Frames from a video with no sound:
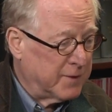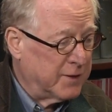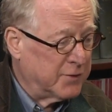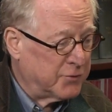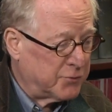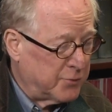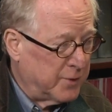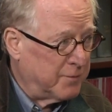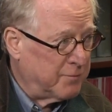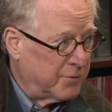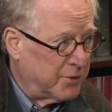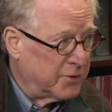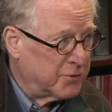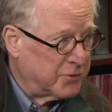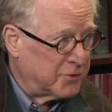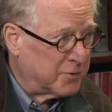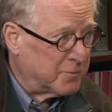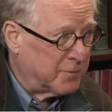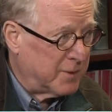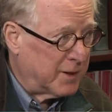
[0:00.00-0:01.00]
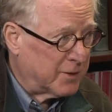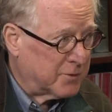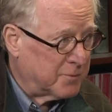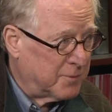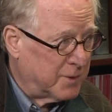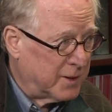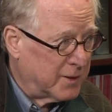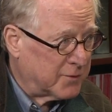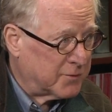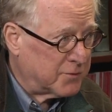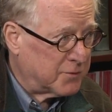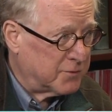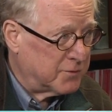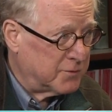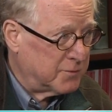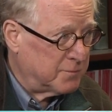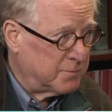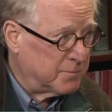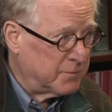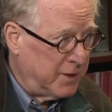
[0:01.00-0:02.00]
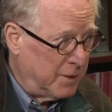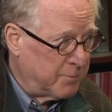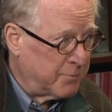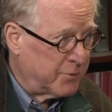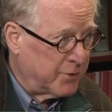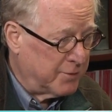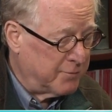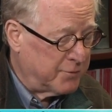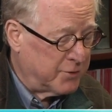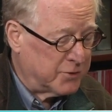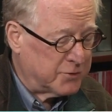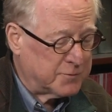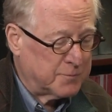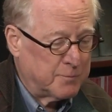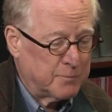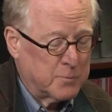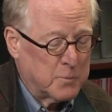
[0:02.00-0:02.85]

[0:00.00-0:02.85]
extreme version of macrobiotics, temporary version.